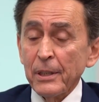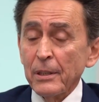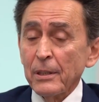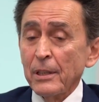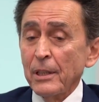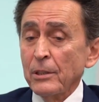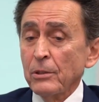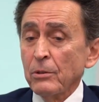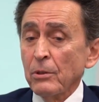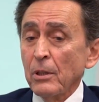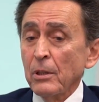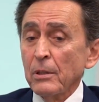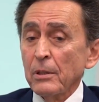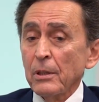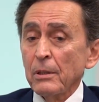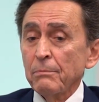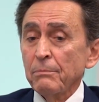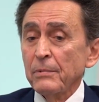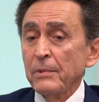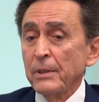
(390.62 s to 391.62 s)
that later on,
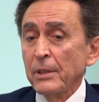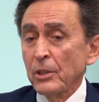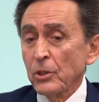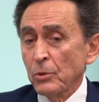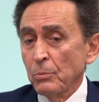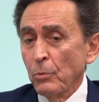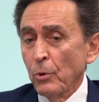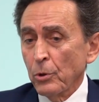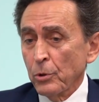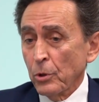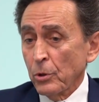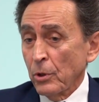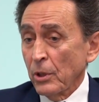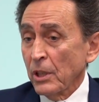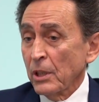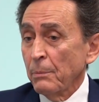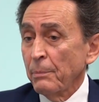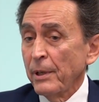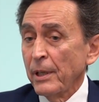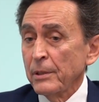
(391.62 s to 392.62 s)
there is more to
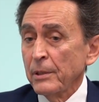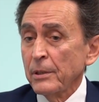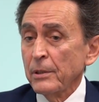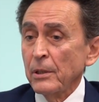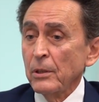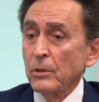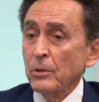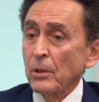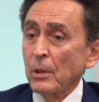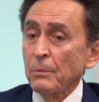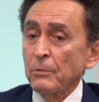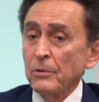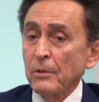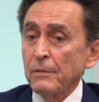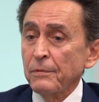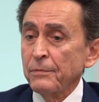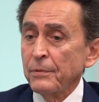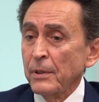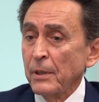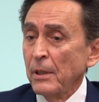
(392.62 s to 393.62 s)
talk about it in terms
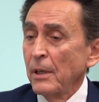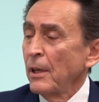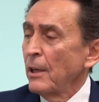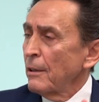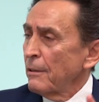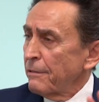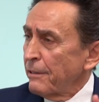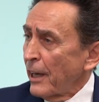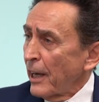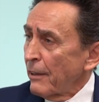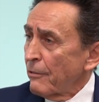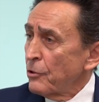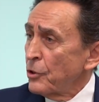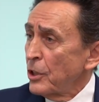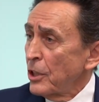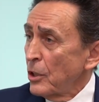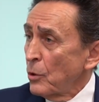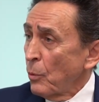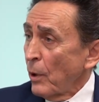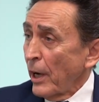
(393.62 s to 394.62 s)
of
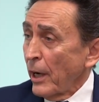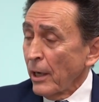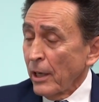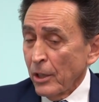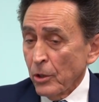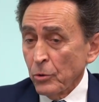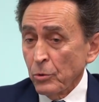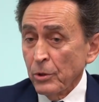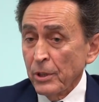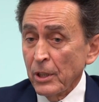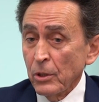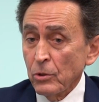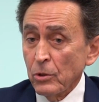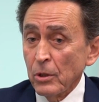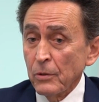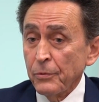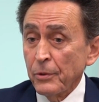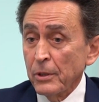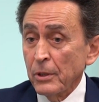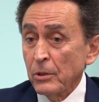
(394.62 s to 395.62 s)
5G, wireless today,
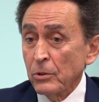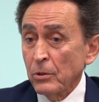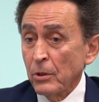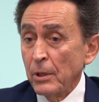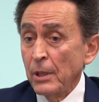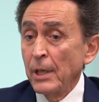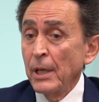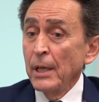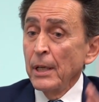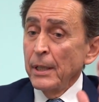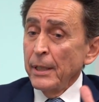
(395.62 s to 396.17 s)
so forth and so on.